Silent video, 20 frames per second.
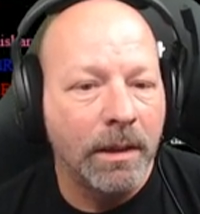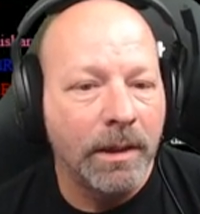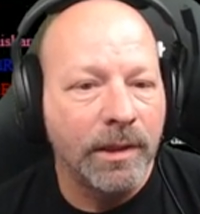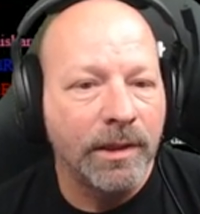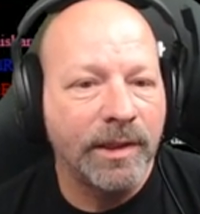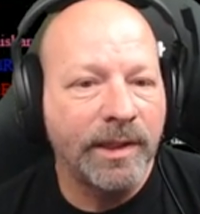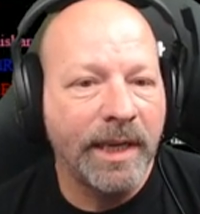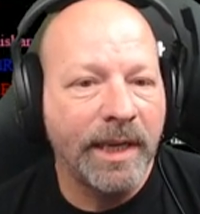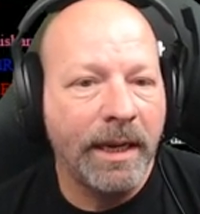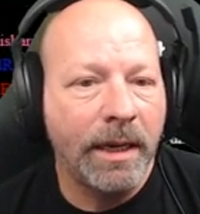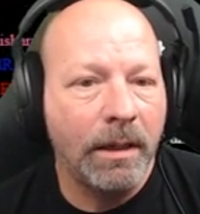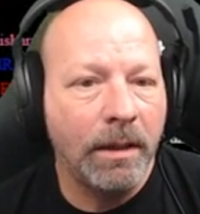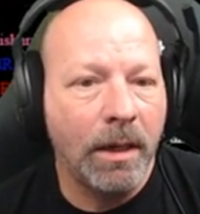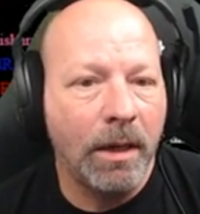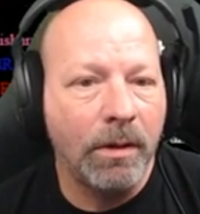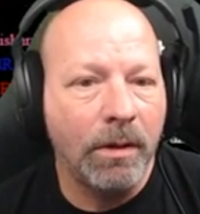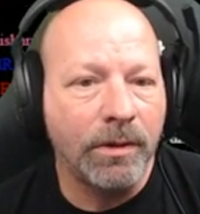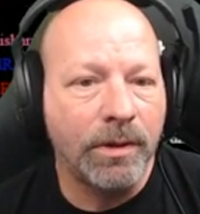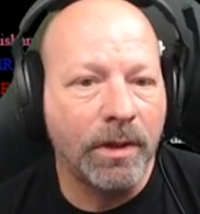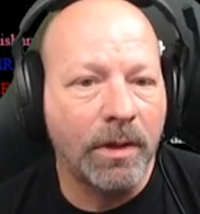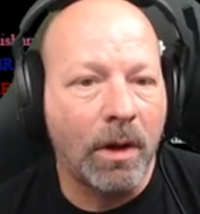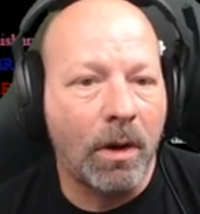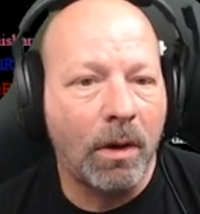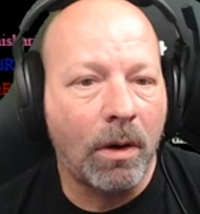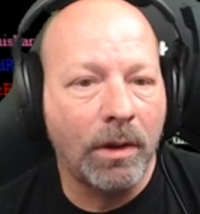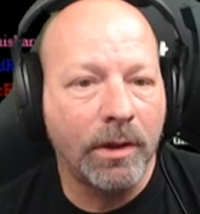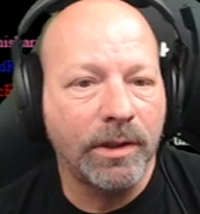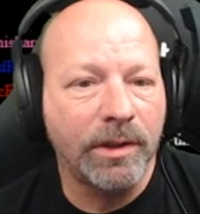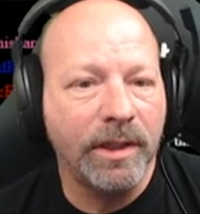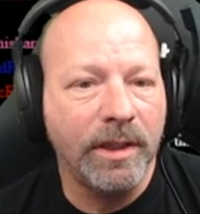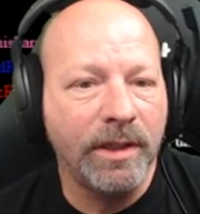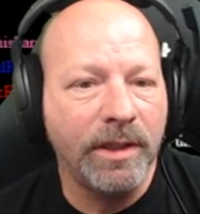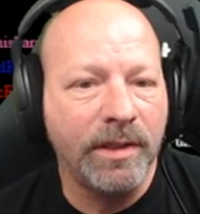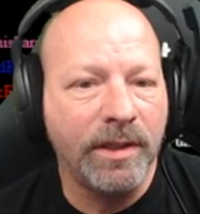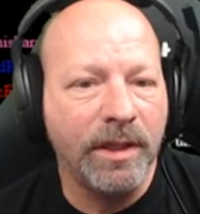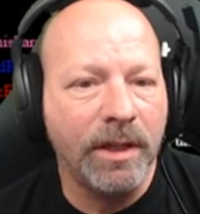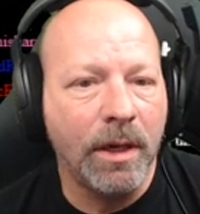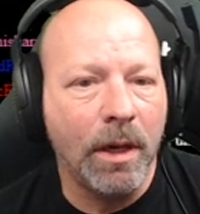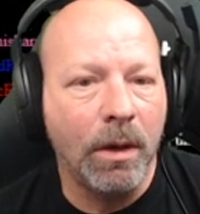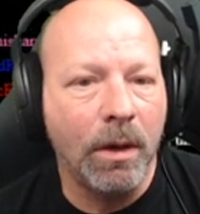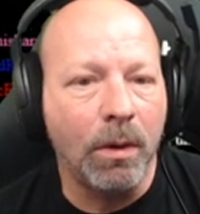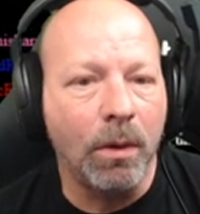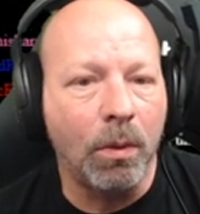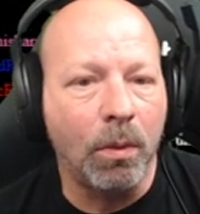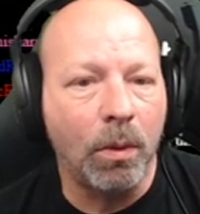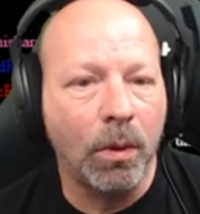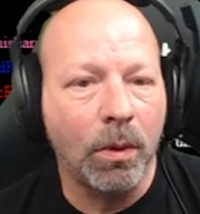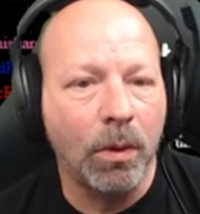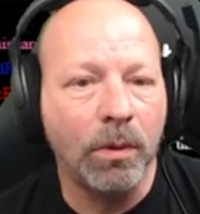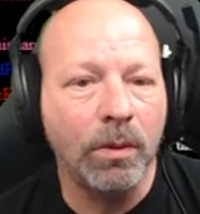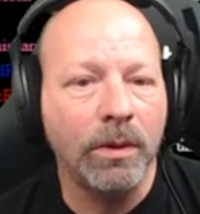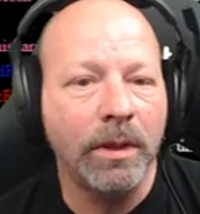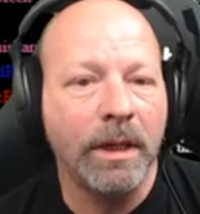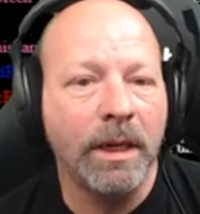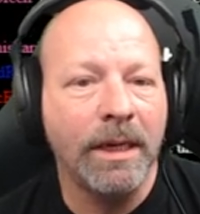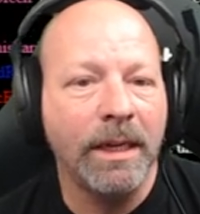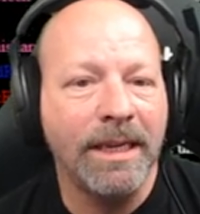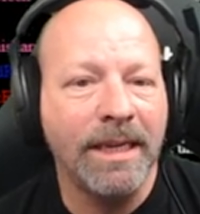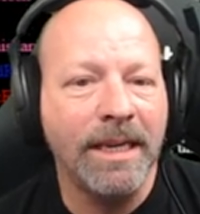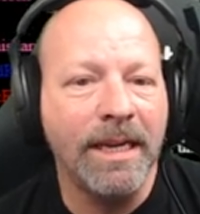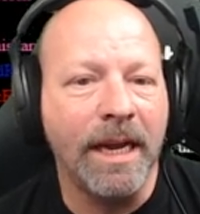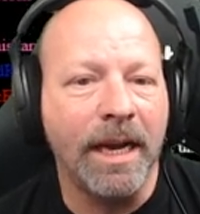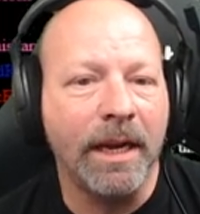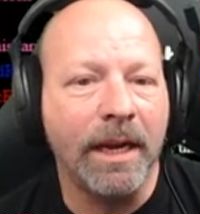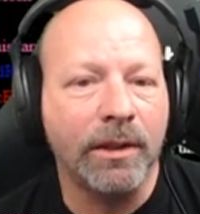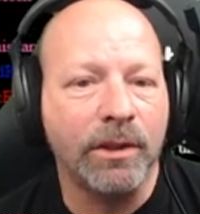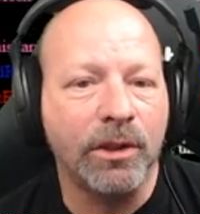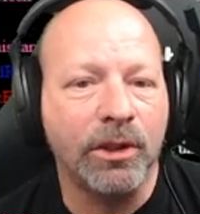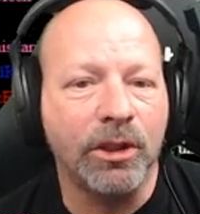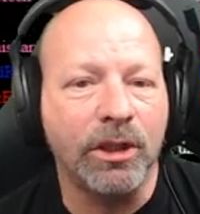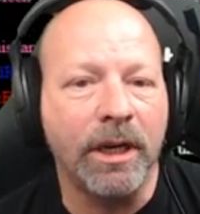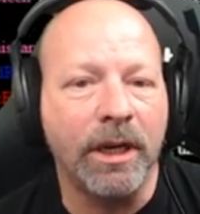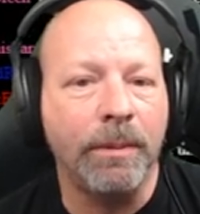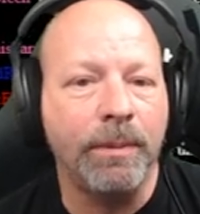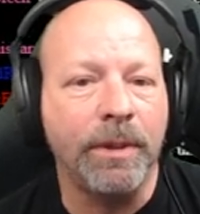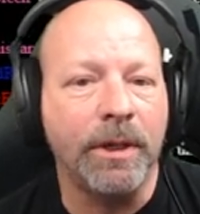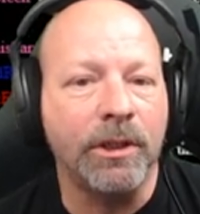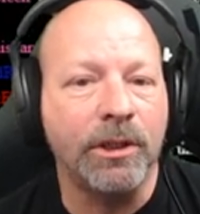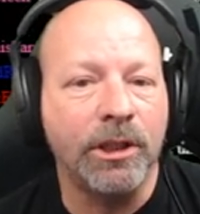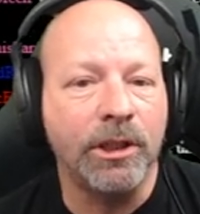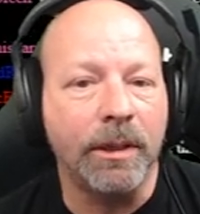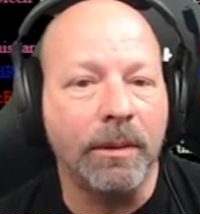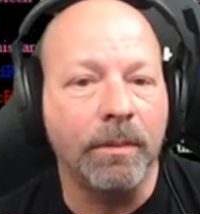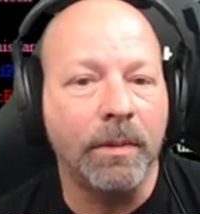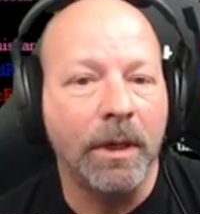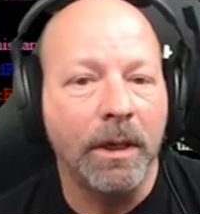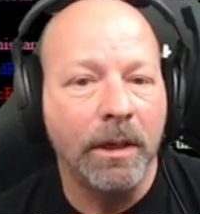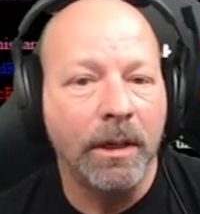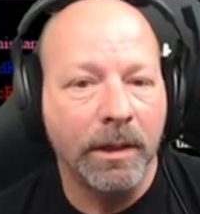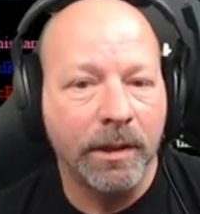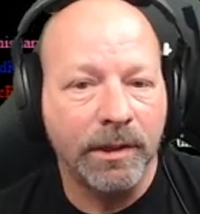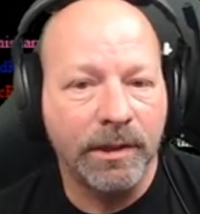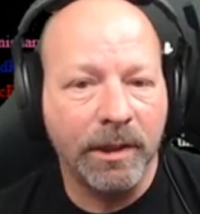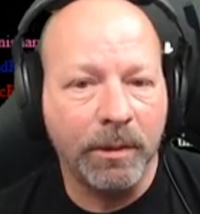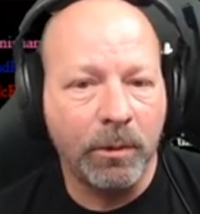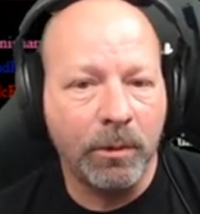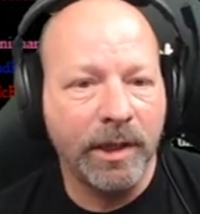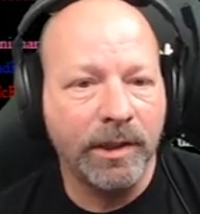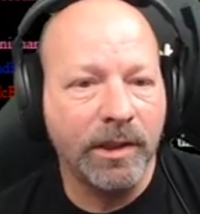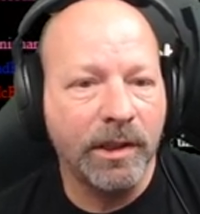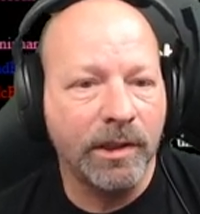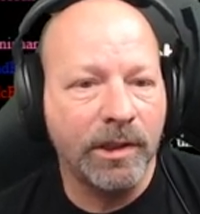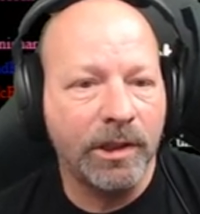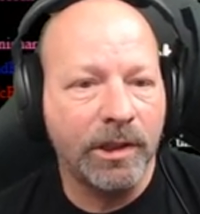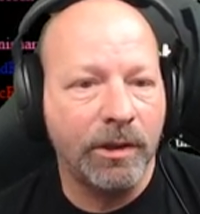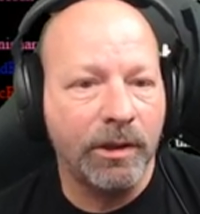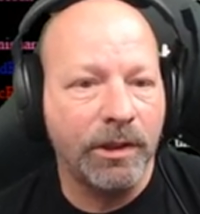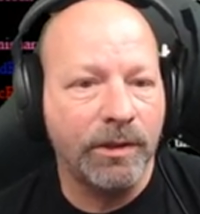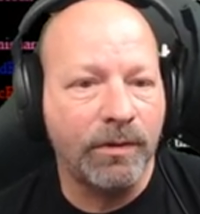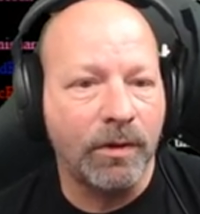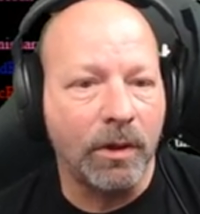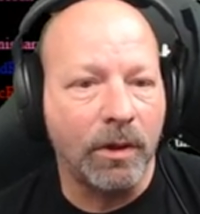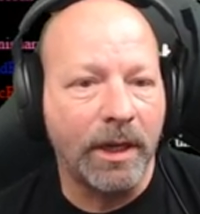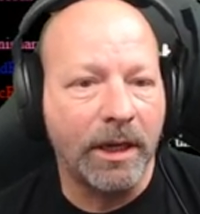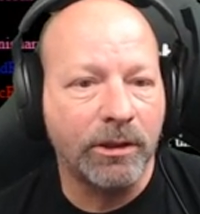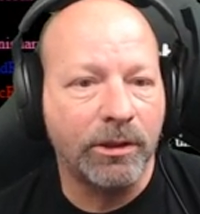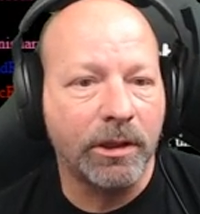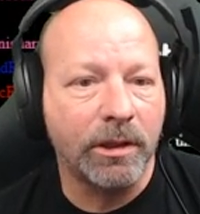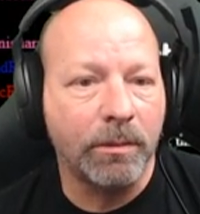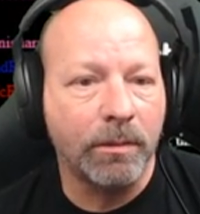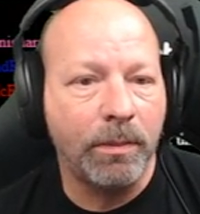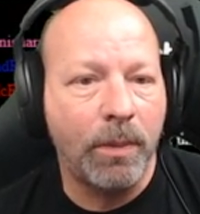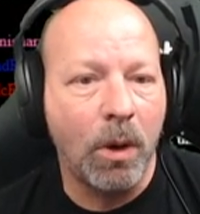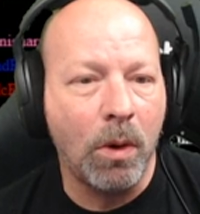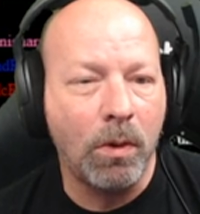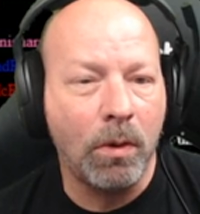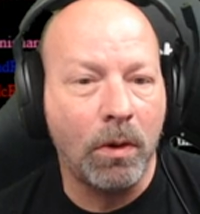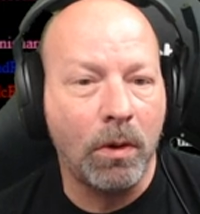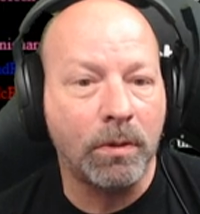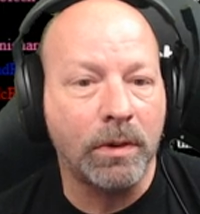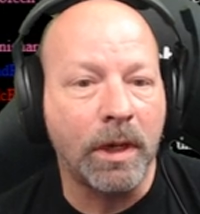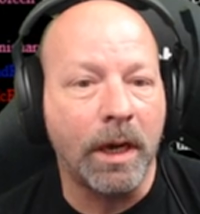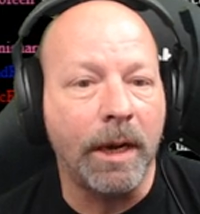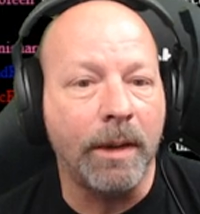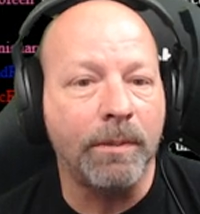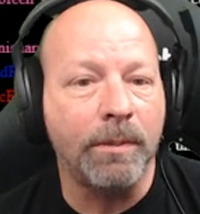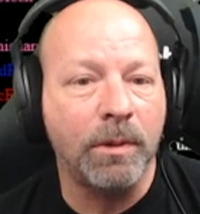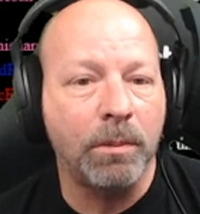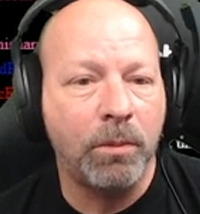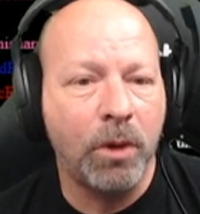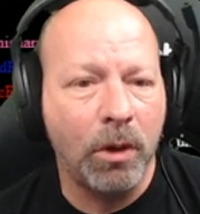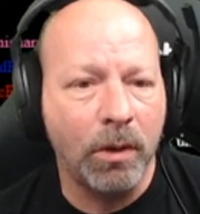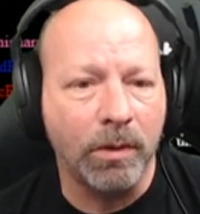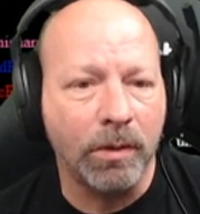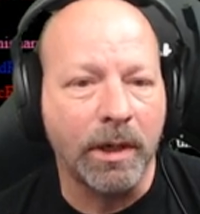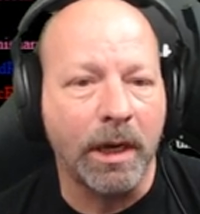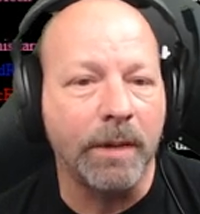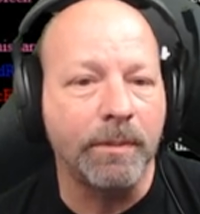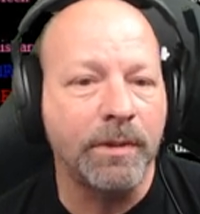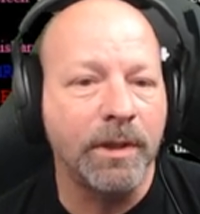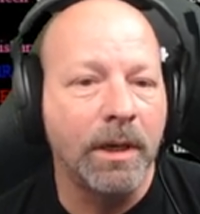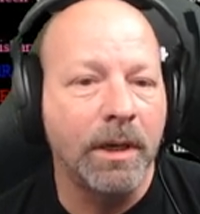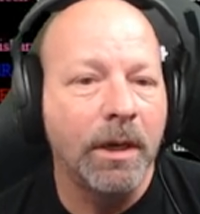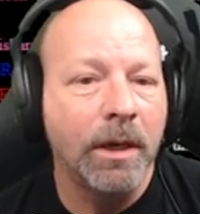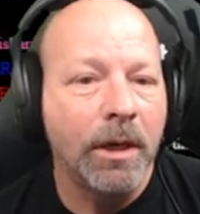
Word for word: Say hello to the RCCO World EX Championship, sim racing series for electric prototypes. Prototypes.